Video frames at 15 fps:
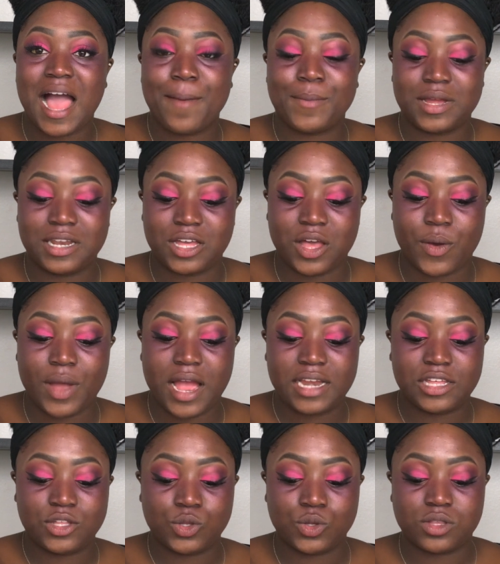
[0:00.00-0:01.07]
I'm going to go ahead
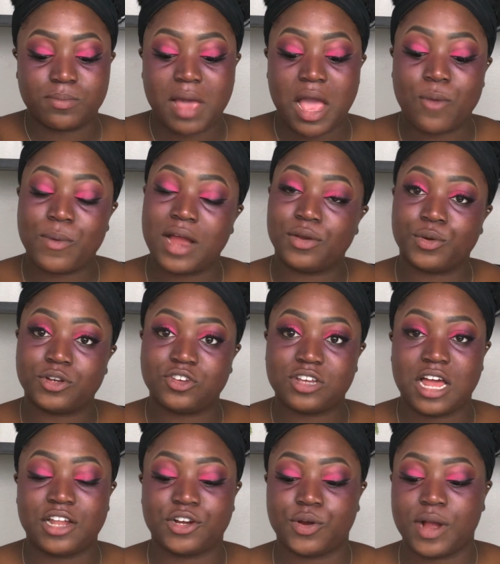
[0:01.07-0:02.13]
and use my Red Orange
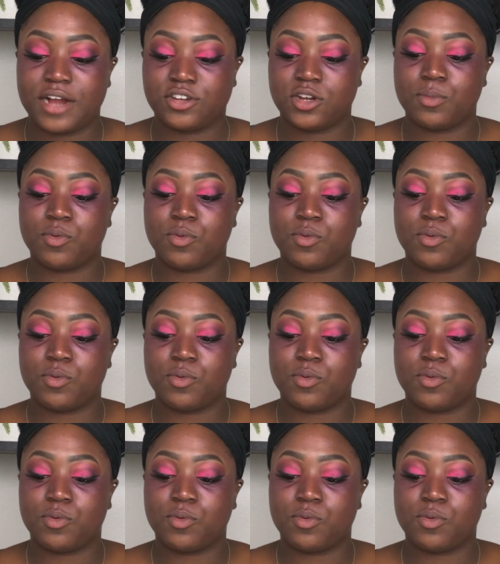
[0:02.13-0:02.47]
Color Corrector